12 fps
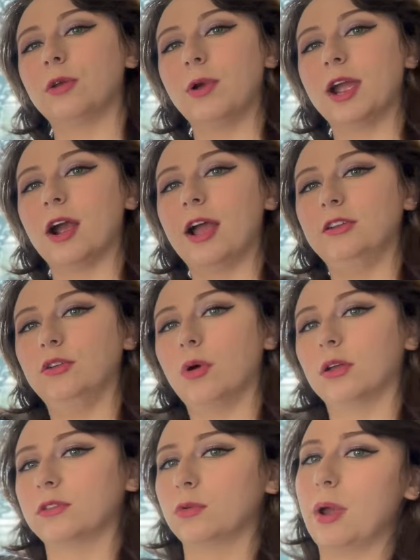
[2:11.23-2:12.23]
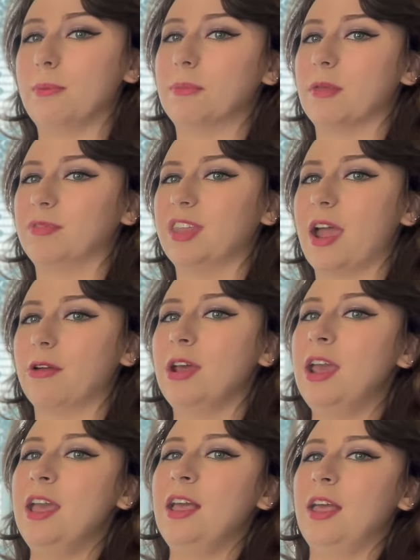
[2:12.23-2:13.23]
wear, I do also wipe them down
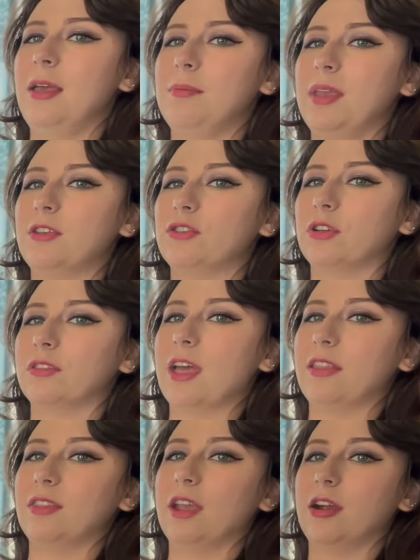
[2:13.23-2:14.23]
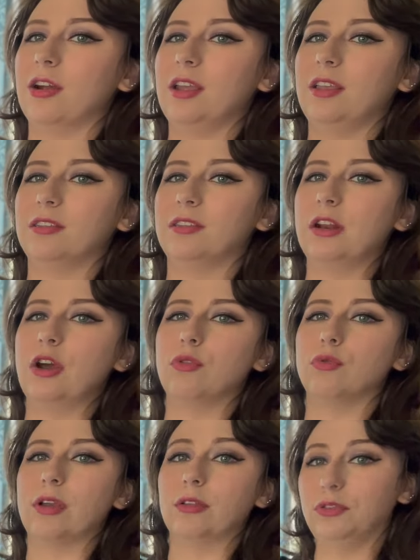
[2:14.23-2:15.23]
and make sure that there is no
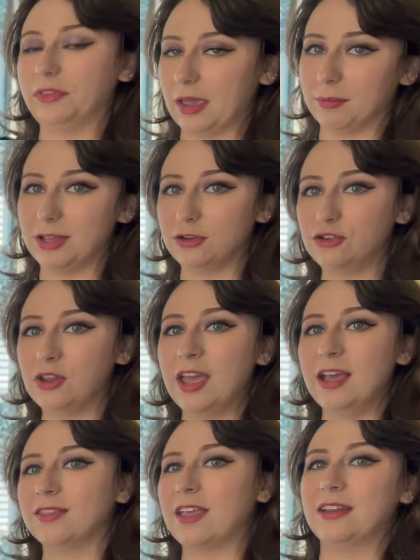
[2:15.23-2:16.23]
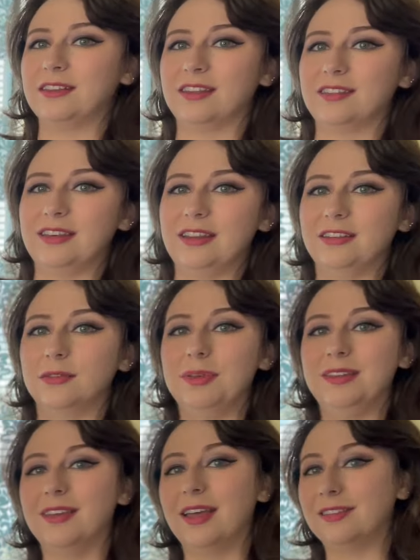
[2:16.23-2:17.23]
real damage that doesn't need to
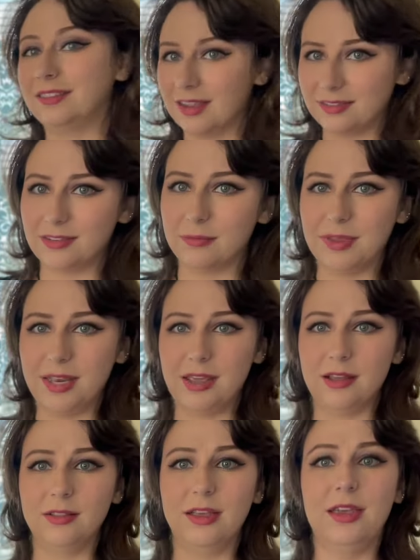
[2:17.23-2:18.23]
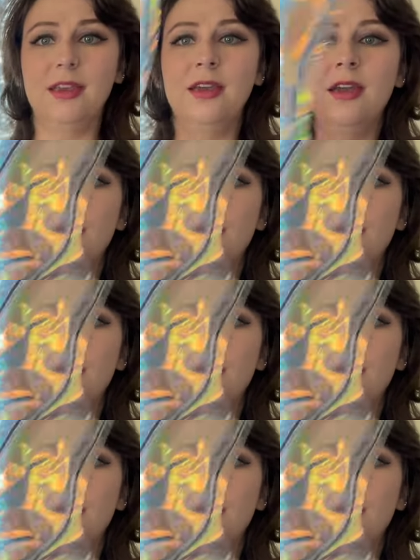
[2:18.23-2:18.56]
be assessed immediately.